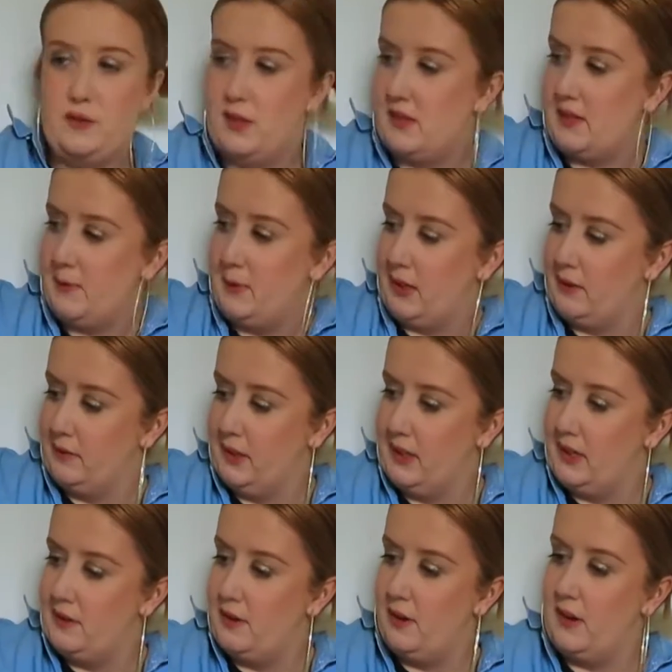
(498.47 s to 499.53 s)
with something
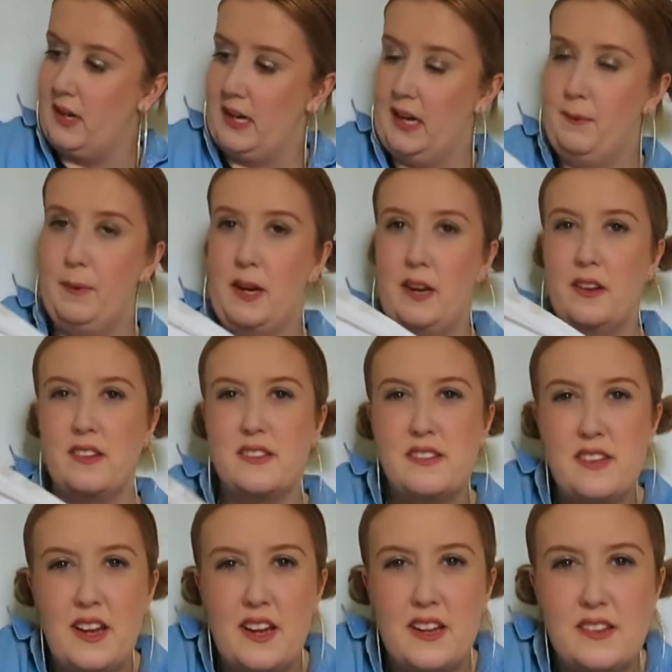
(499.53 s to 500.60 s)
really dirty because
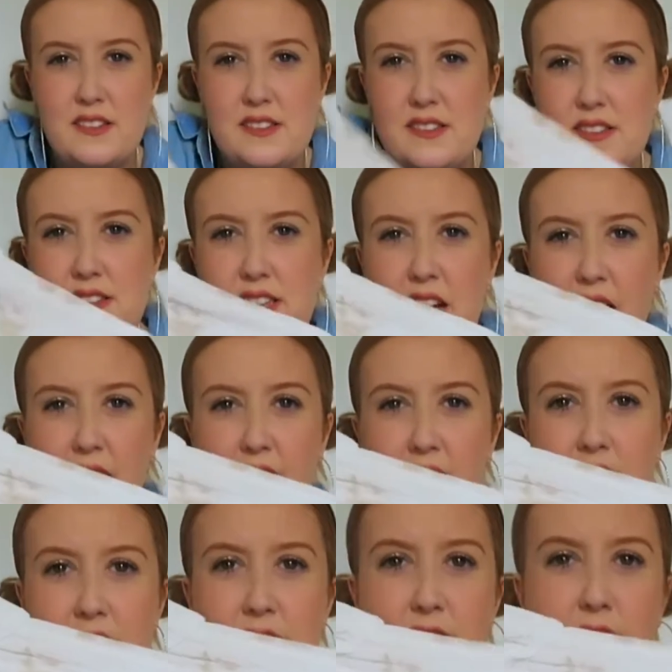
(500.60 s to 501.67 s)
there's
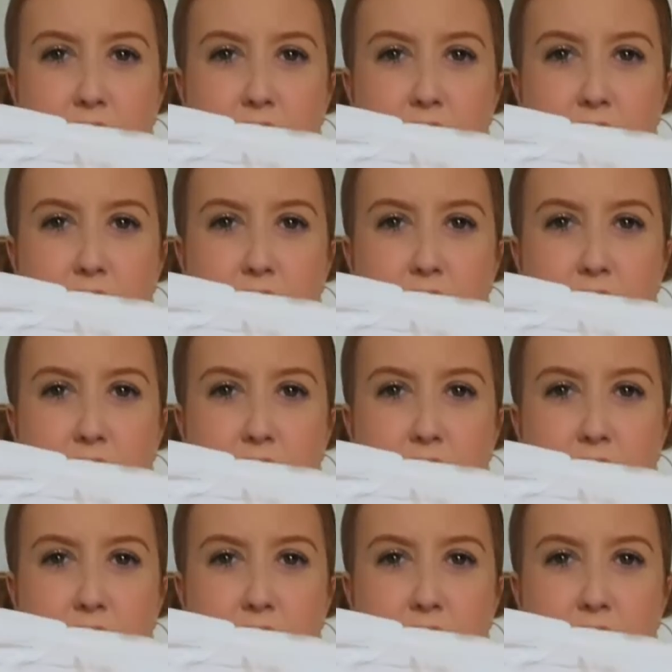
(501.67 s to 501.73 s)
stains.